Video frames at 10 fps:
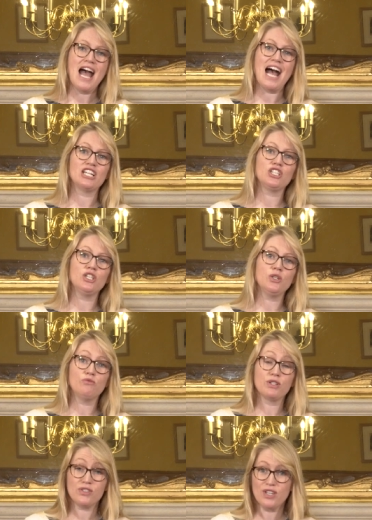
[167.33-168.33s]
and you
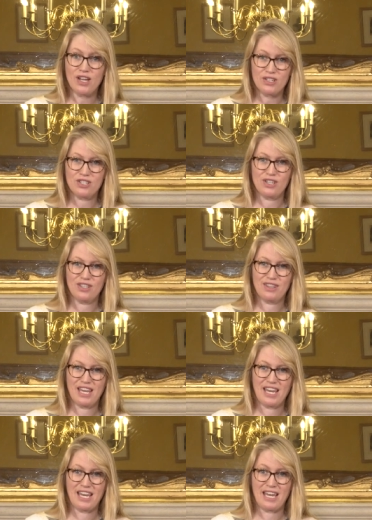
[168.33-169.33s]
research
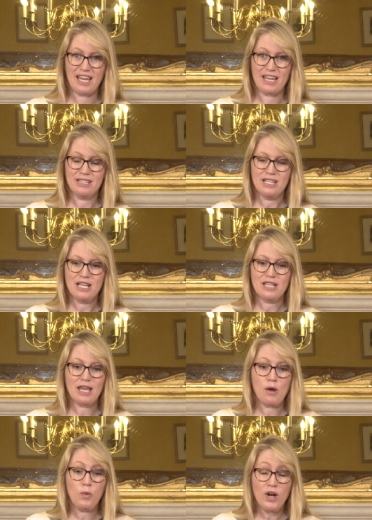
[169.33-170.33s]

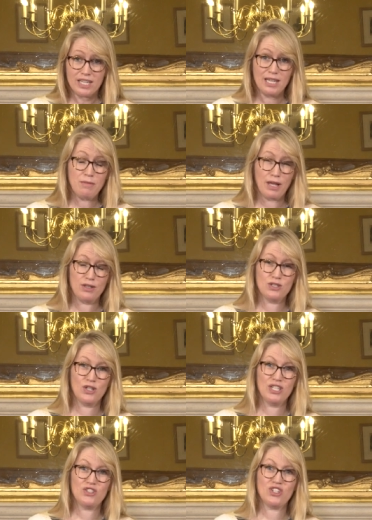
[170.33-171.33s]
their working
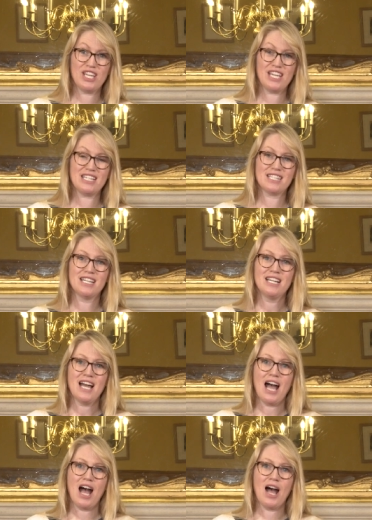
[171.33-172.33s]
methodologies,
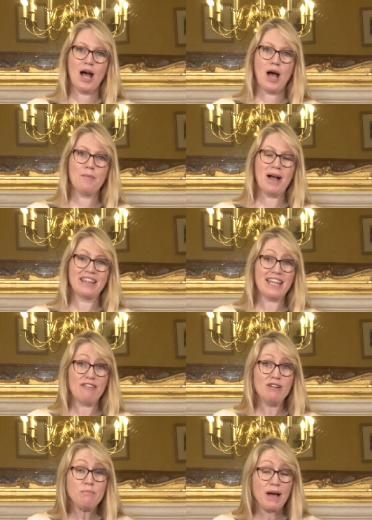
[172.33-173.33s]
and their
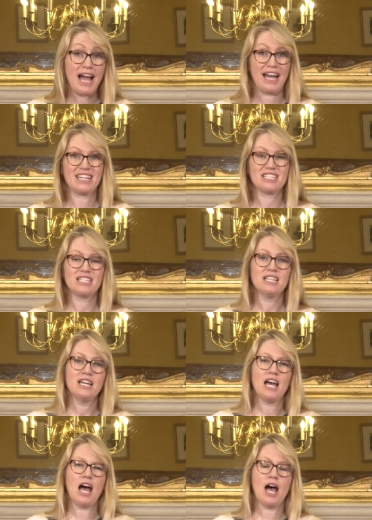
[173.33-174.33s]
impact,
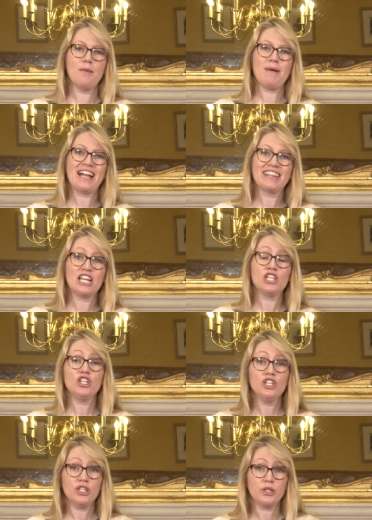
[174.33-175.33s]
and then
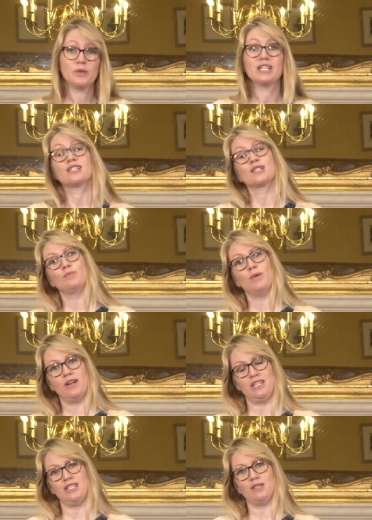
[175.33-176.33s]
you,
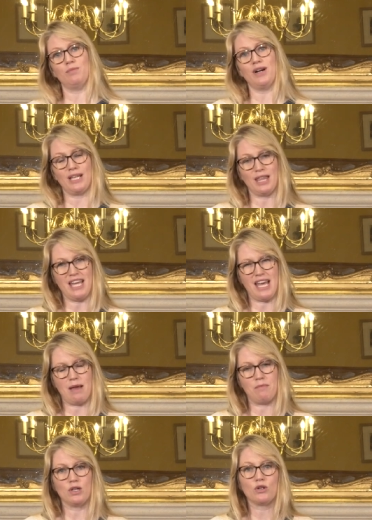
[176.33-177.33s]
inspired by
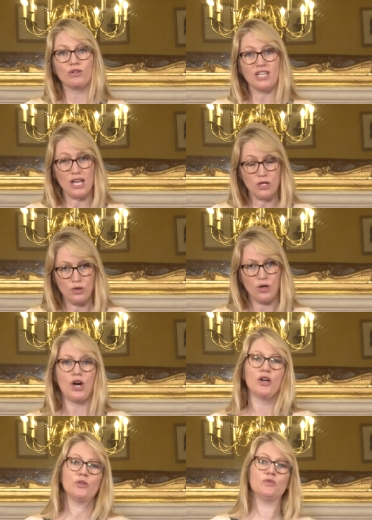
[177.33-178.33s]
them, create your
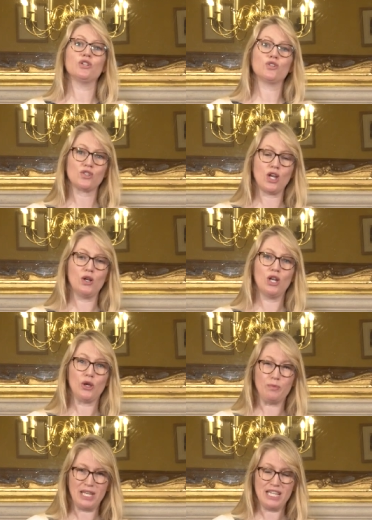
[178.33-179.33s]
own solo
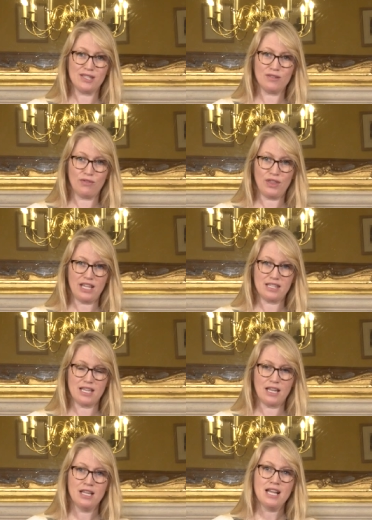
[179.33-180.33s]
piece of theatre
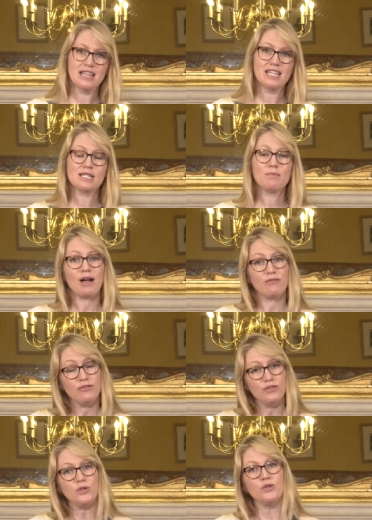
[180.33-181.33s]
that's about
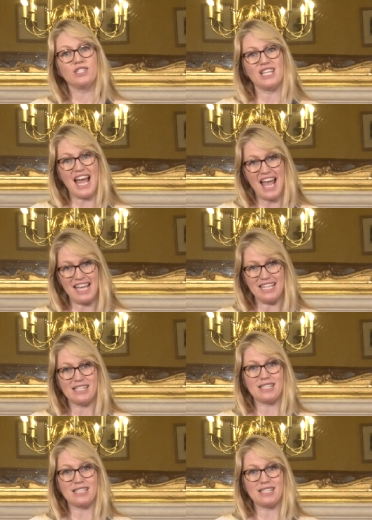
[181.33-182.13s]
4 to 8